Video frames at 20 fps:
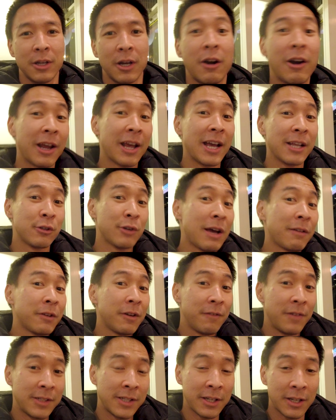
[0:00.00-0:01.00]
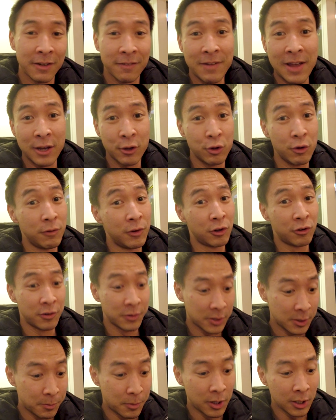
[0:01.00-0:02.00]
Alright guys, so after visiting the Vancouver
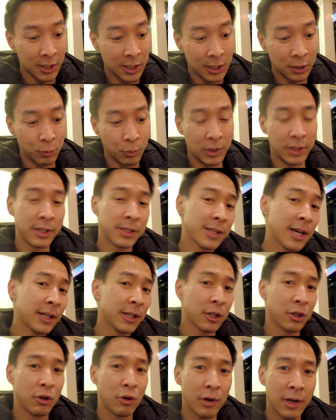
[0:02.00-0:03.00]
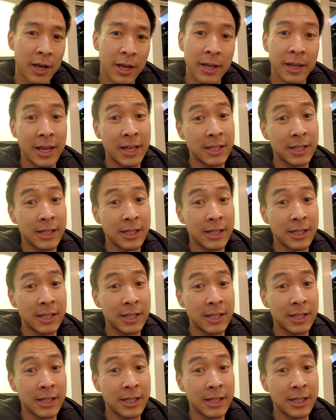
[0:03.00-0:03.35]
Christmas Market, we decided to go ahead and